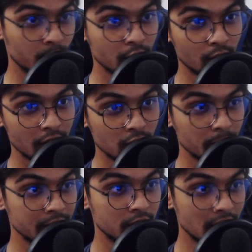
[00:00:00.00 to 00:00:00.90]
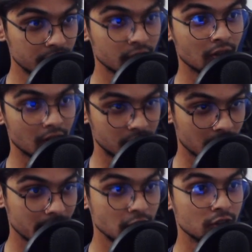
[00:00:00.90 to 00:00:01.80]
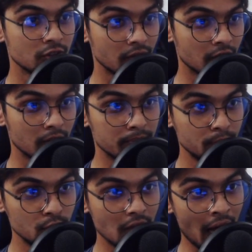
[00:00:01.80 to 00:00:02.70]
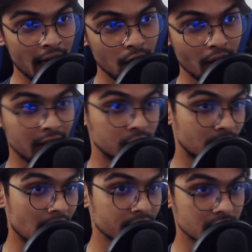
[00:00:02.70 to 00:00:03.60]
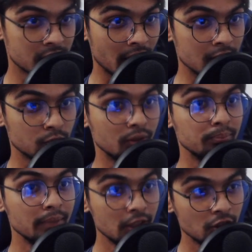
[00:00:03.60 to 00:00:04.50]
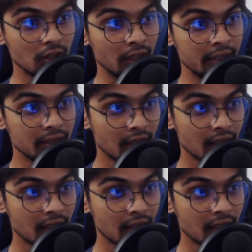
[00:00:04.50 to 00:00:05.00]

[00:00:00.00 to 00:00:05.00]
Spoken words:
We know there will be different configurations of the compute IO and graphics styles with Meteor Lake.